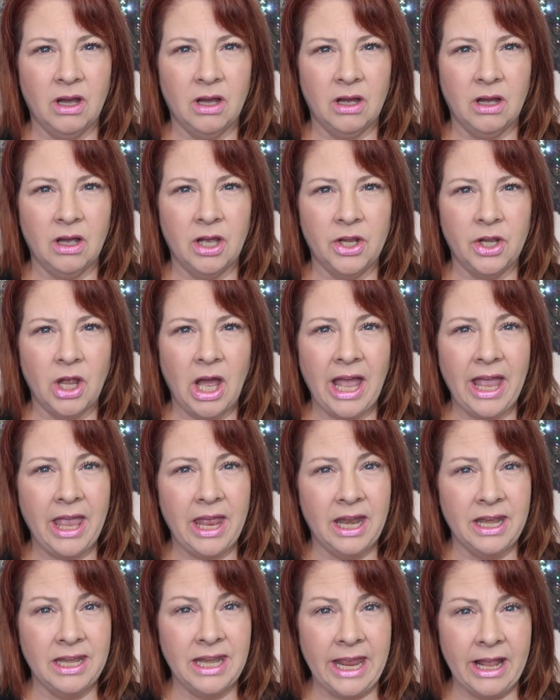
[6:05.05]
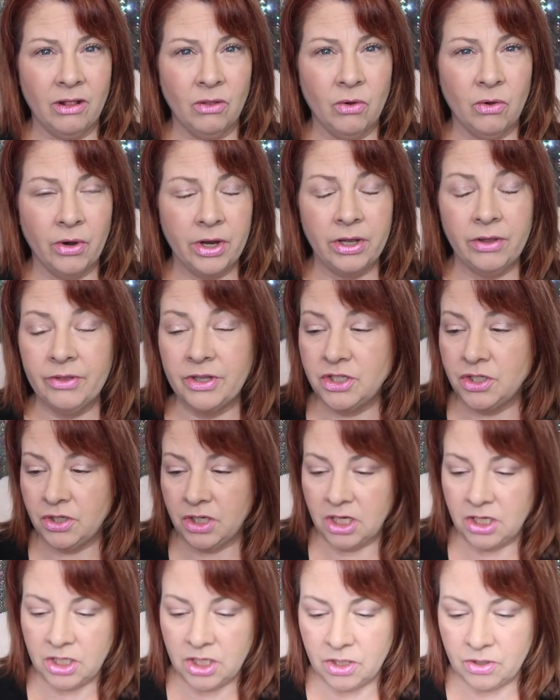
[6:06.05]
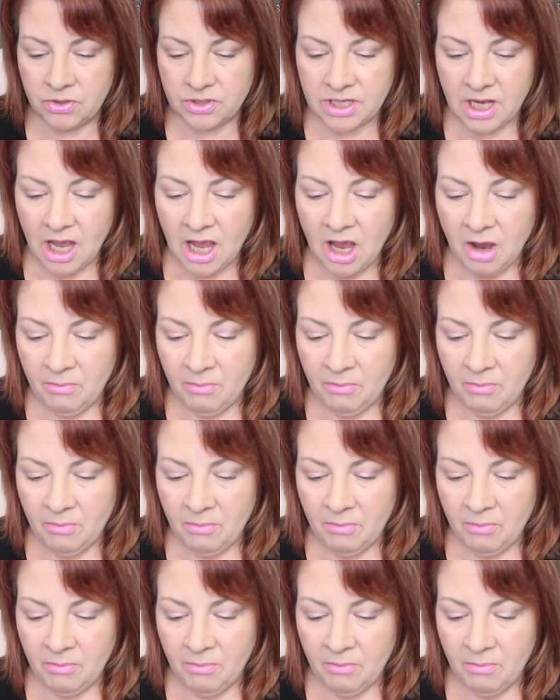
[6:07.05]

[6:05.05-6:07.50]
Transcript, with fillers: uh, an, a nail oil that you can use.